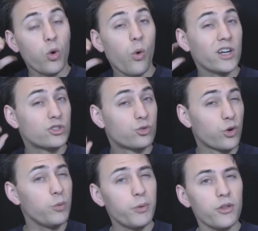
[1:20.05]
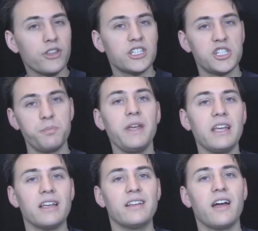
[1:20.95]
quadruple the
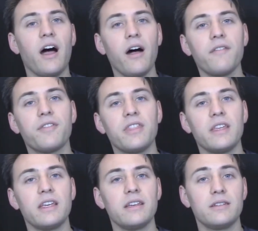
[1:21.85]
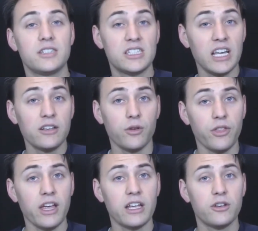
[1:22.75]
speed of the
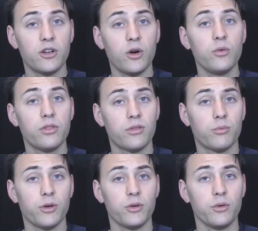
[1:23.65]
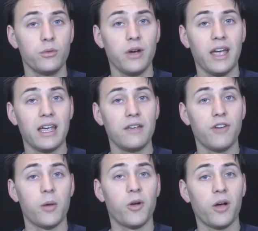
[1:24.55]
signal that could go through a
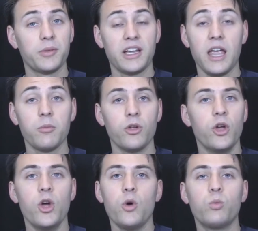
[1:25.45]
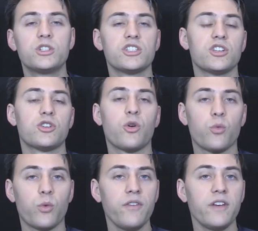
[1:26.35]
fiber optic cable, which is a
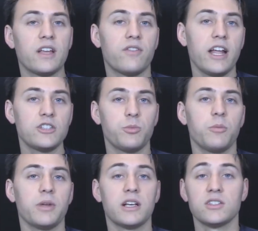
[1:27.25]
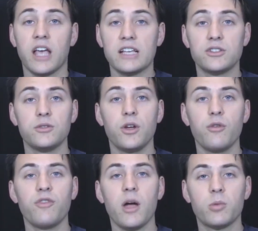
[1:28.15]
terrific advancement because, as you
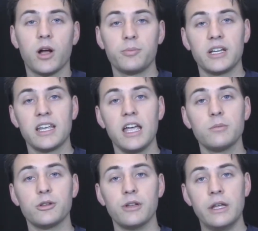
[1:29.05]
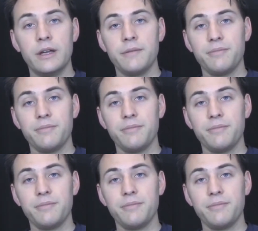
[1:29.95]
know, fiber optic cable